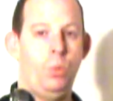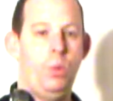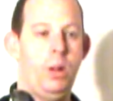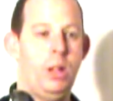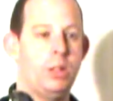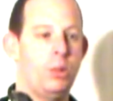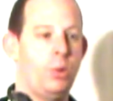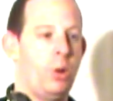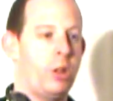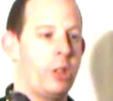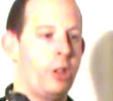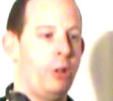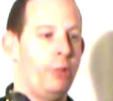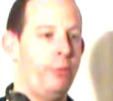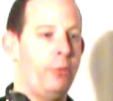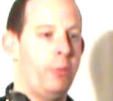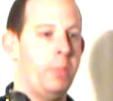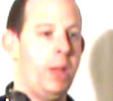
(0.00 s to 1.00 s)
where do I go
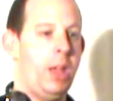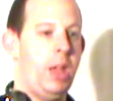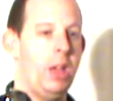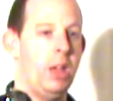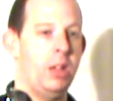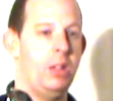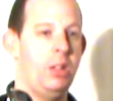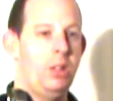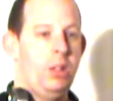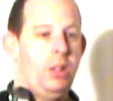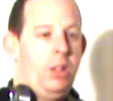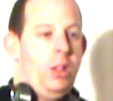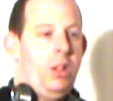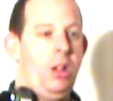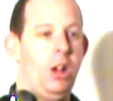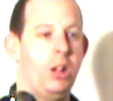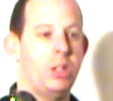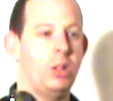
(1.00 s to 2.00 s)
from here?
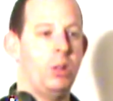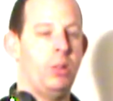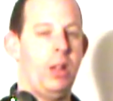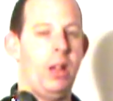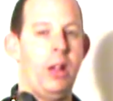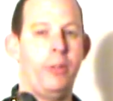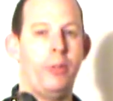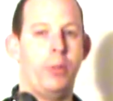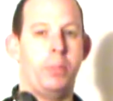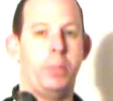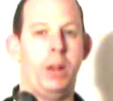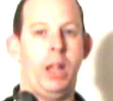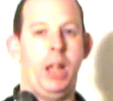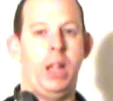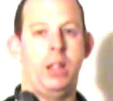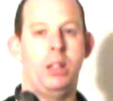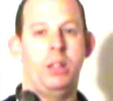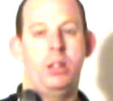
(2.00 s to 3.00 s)
I don't have a
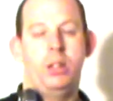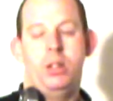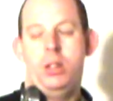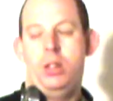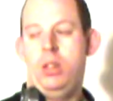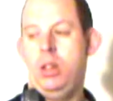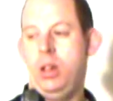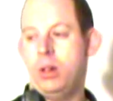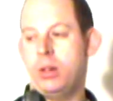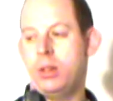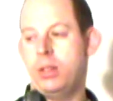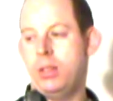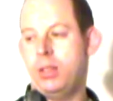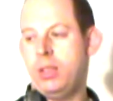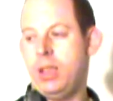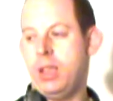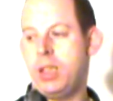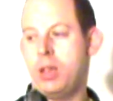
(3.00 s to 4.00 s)
plan. I'm going to
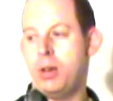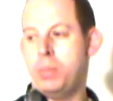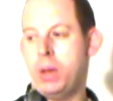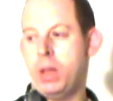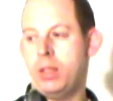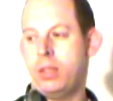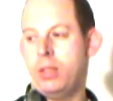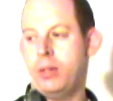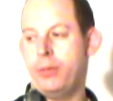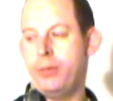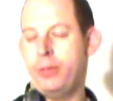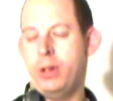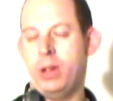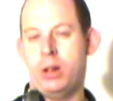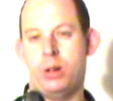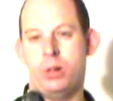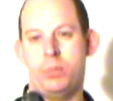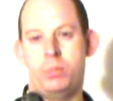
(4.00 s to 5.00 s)
think about the
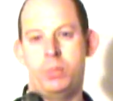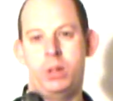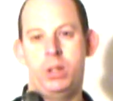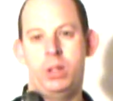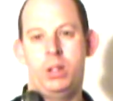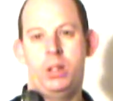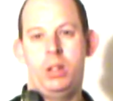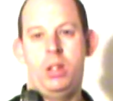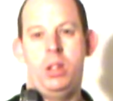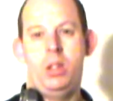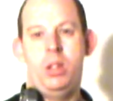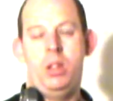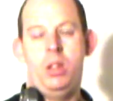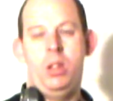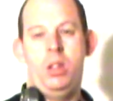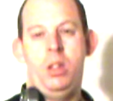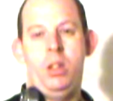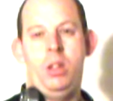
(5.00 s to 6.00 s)
film.
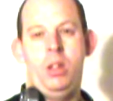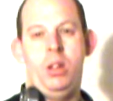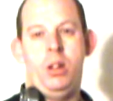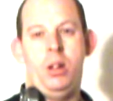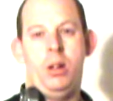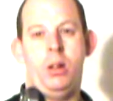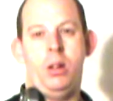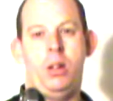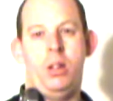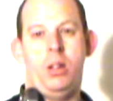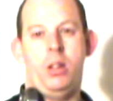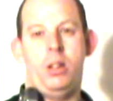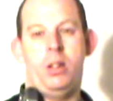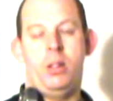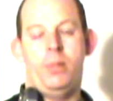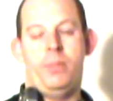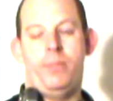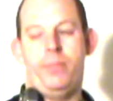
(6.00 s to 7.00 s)

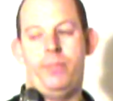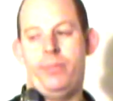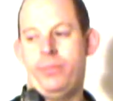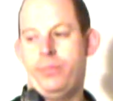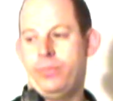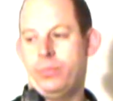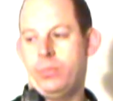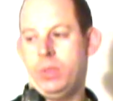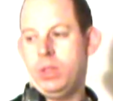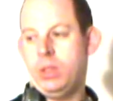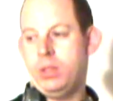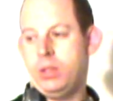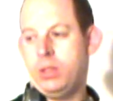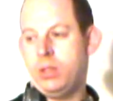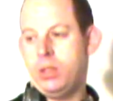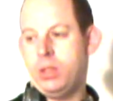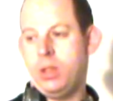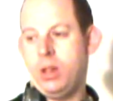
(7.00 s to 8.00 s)

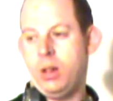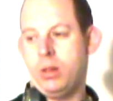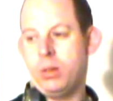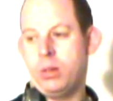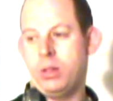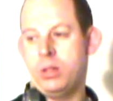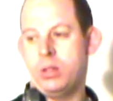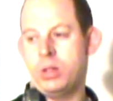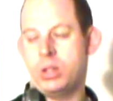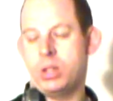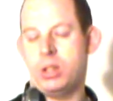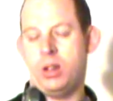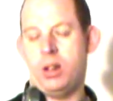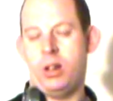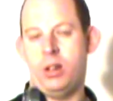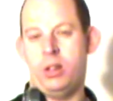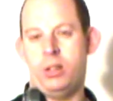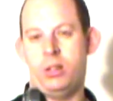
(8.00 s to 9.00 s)
I'm going to start.